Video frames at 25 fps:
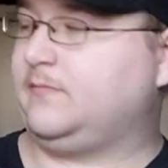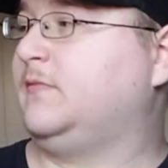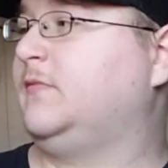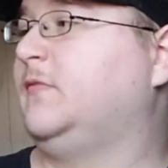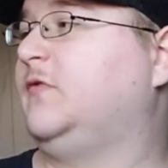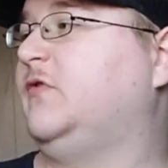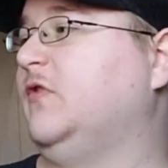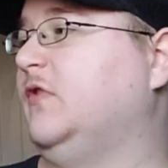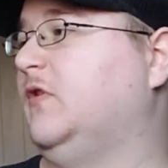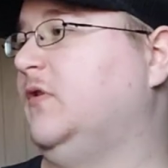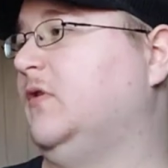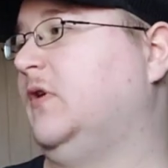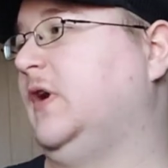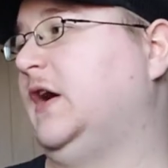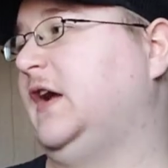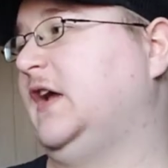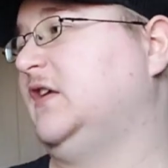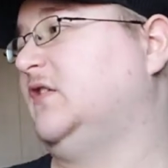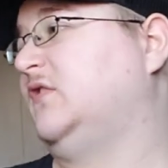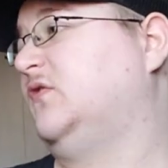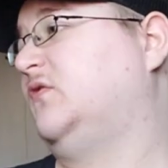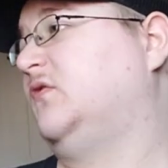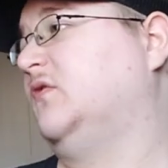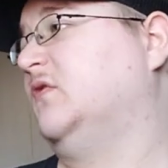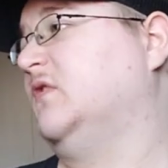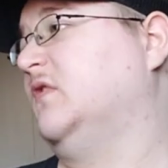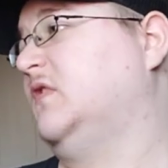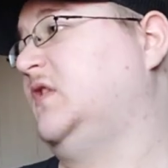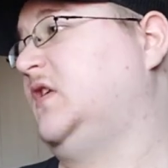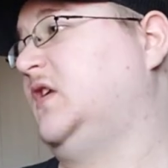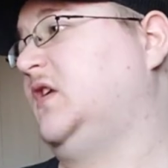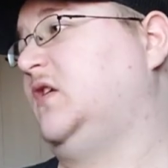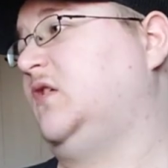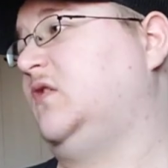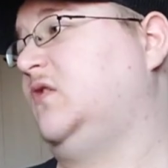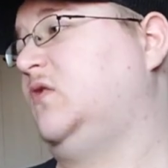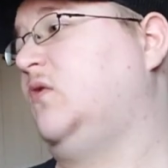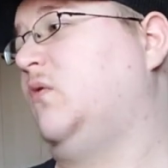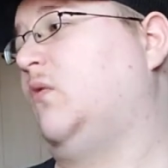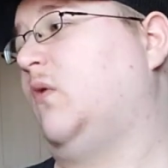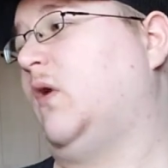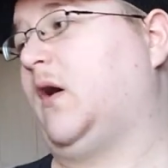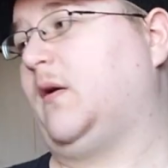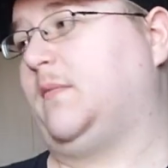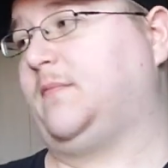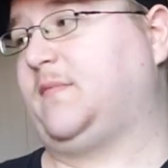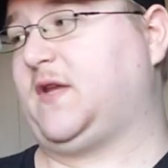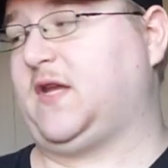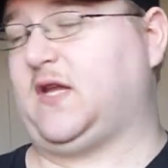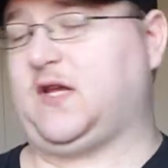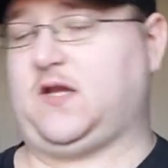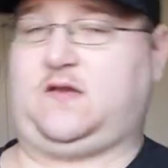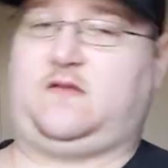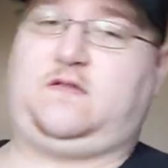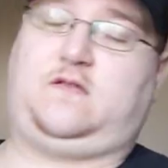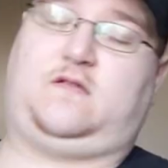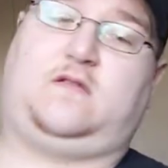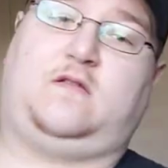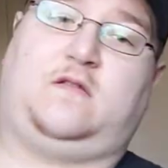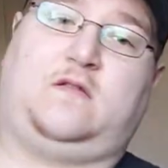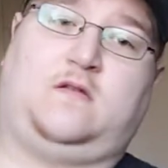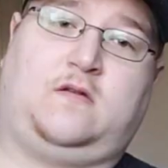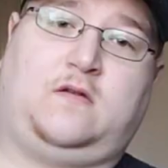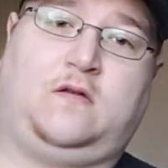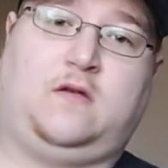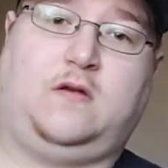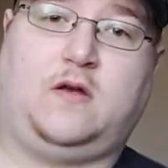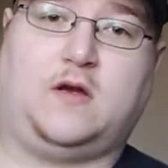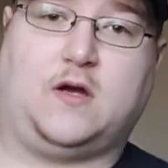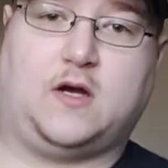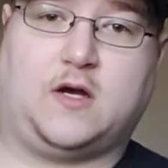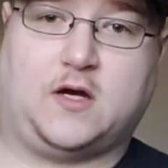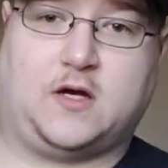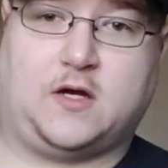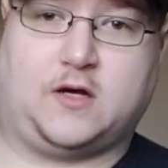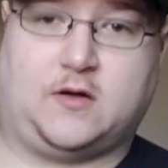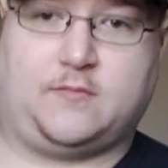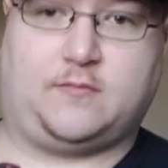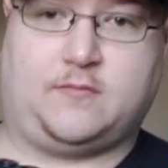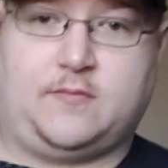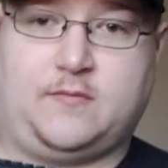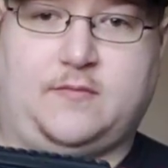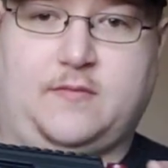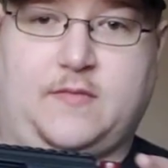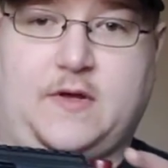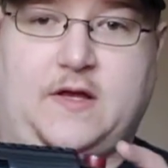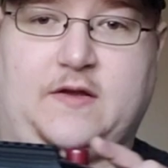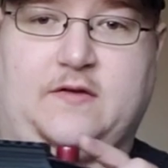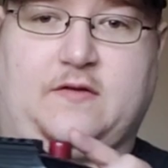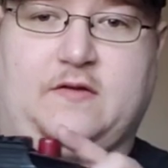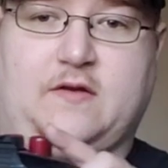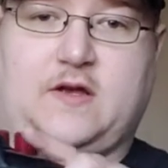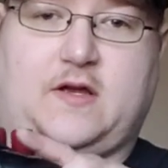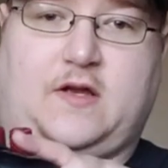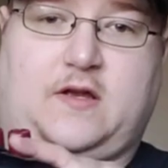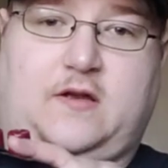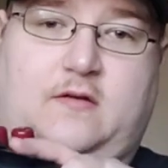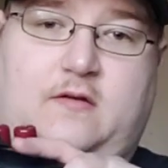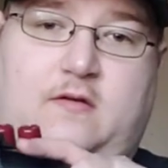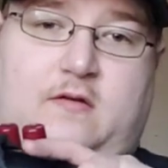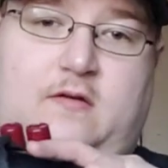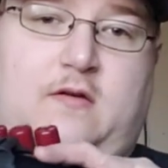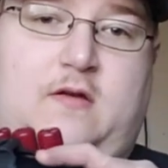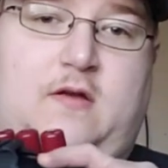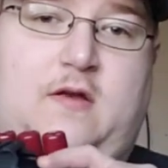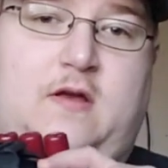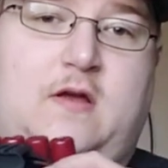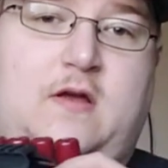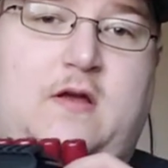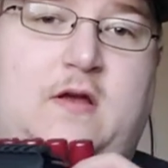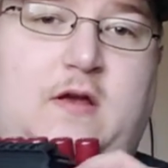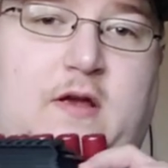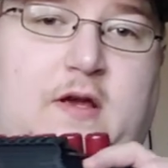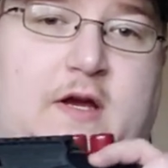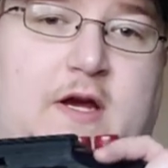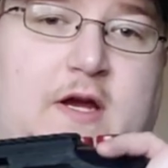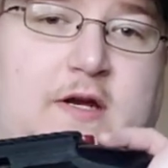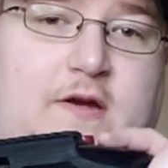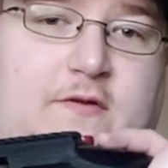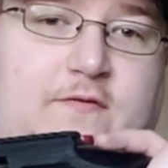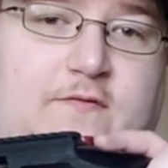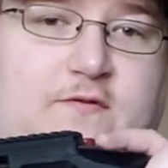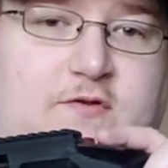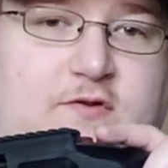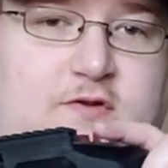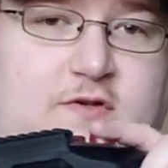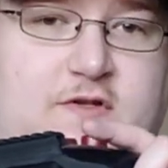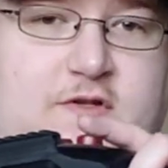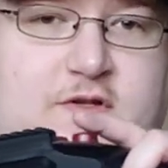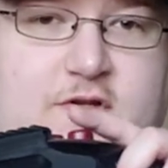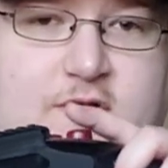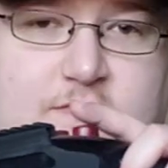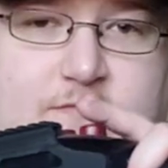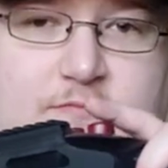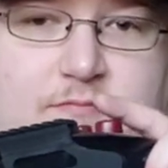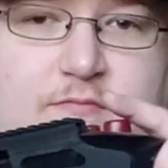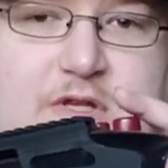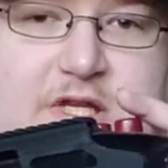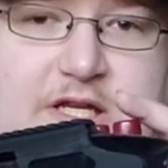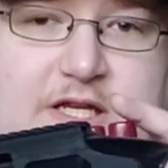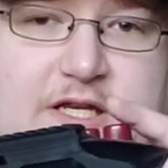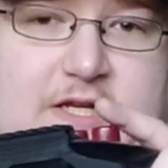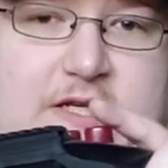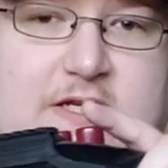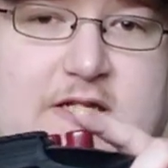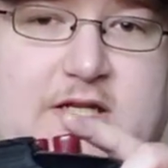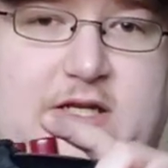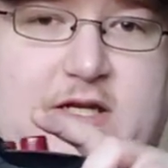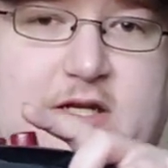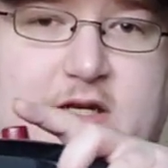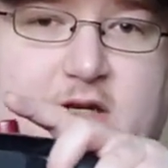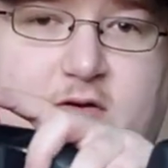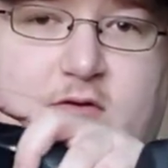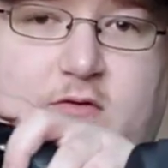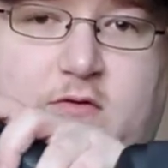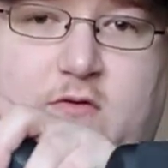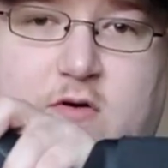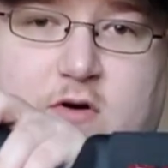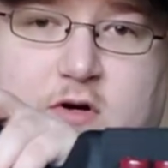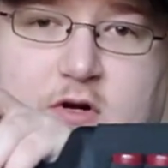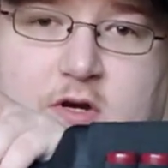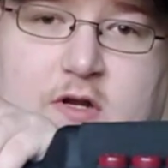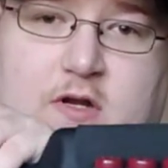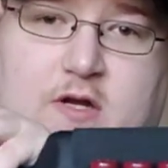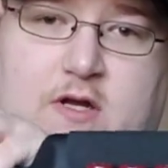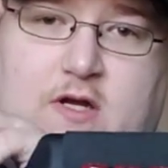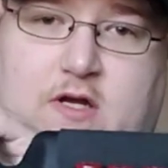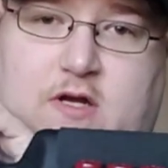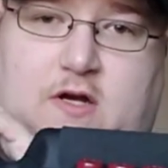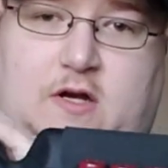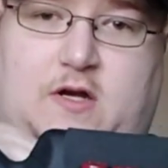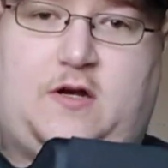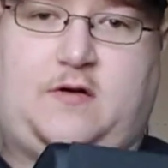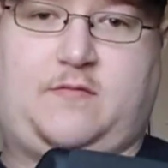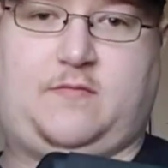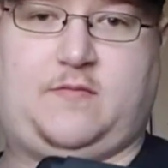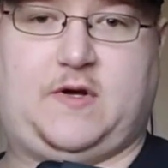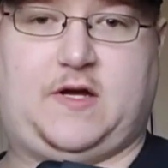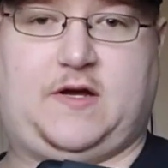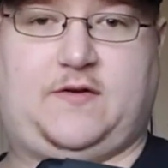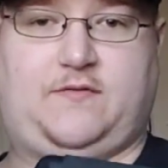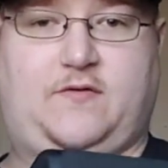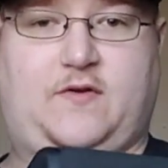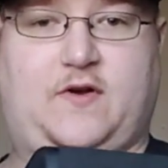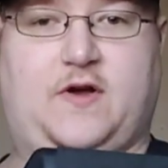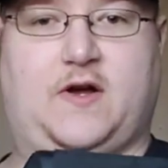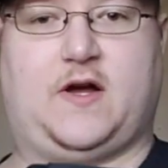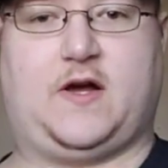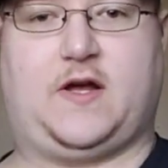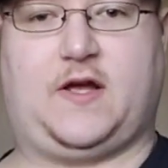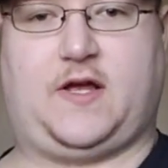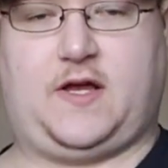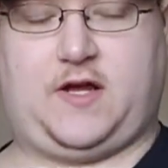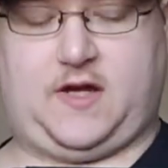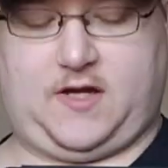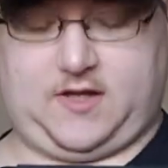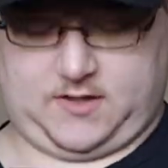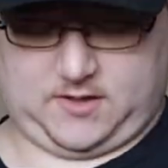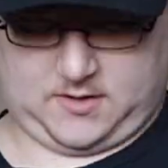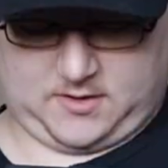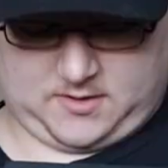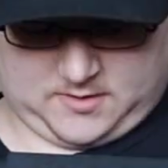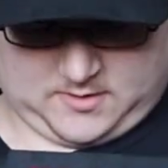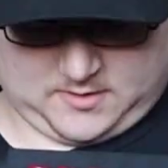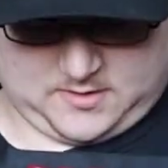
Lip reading: So as for the new updates, as I kind of just blatantly ignored, I've got a